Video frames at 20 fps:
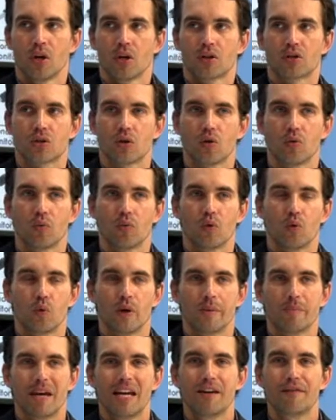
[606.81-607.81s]
So
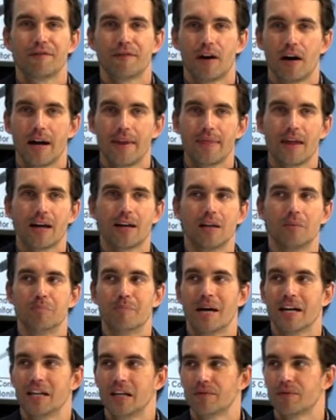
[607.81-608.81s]
we may find that in
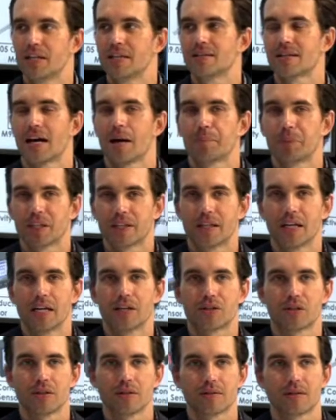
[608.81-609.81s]
many of these
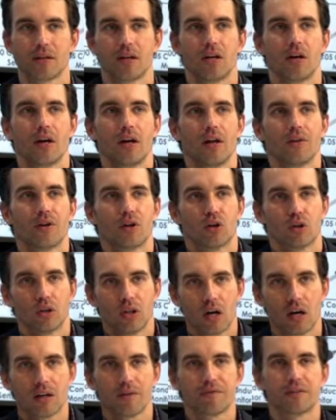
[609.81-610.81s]
applications, there are a
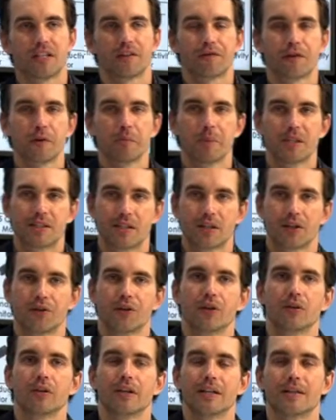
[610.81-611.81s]
lot of different
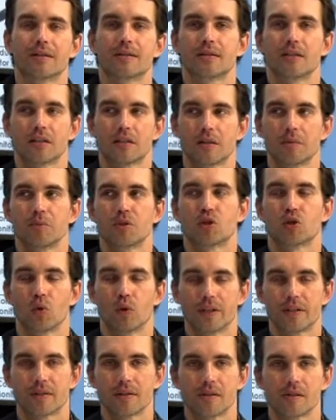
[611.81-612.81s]
material and system
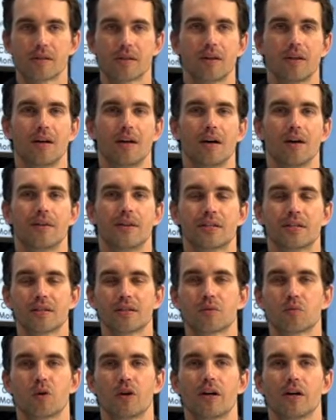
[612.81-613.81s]
choices. This
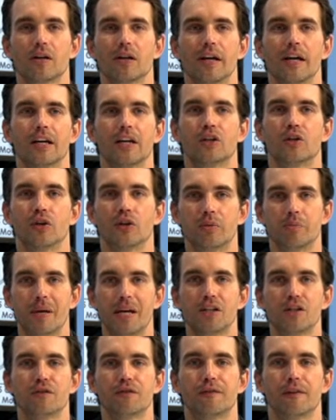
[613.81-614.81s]
is where a good
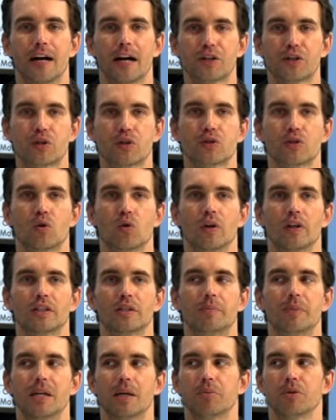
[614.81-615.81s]
manufacturer is going
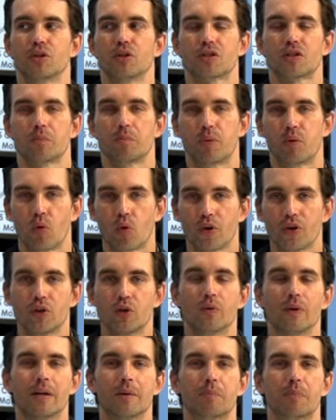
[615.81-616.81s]
to be able to support
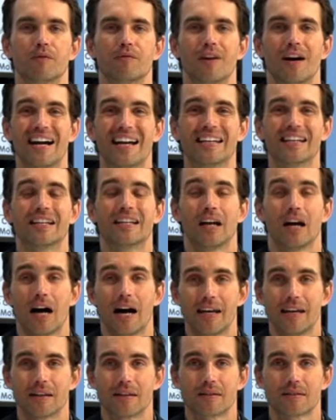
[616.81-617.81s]
you and provide
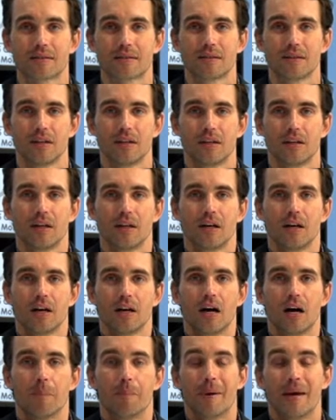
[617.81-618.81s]
guidance
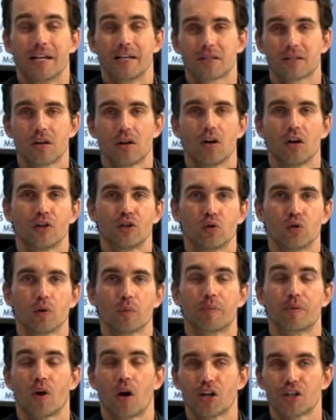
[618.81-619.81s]
based on your
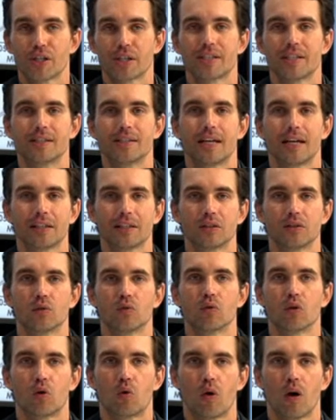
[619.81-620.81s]
project and
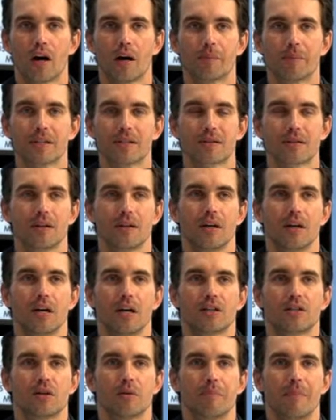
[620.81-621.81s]
technical requirements
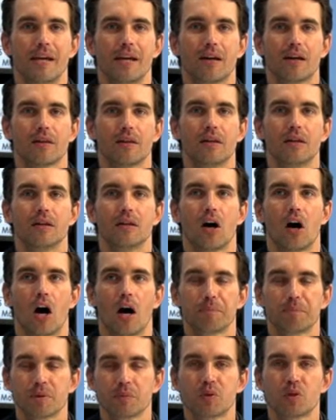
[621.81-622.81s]
to make the
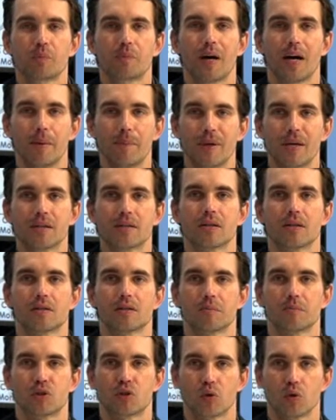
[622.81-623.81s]
optimal piping
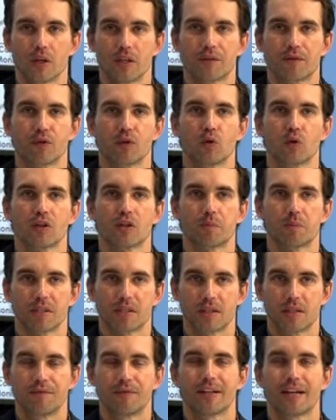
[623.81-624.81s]
system choice for your
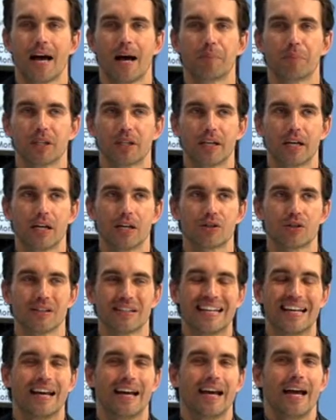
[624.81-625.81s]
specific
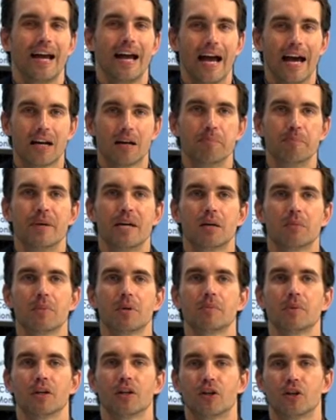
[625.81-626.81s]
application. At a
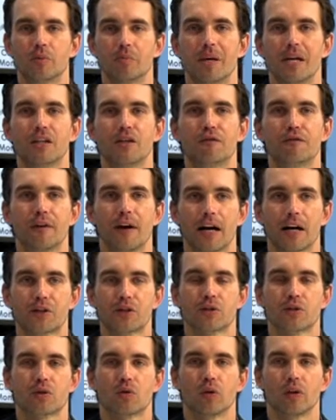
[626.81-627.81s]
minimum, a good
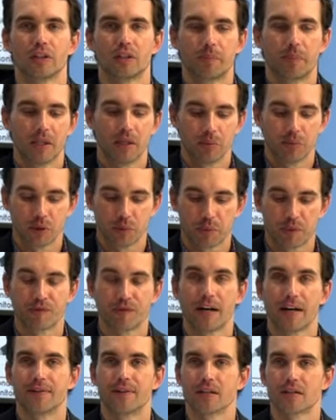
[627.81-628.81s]
manufacturer is going to be able to
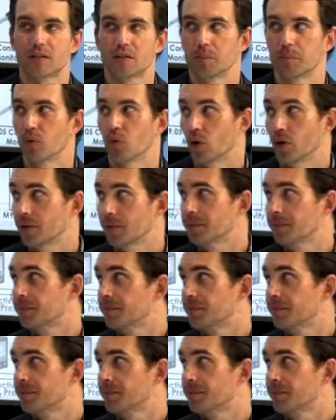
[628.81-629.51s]
provide this support.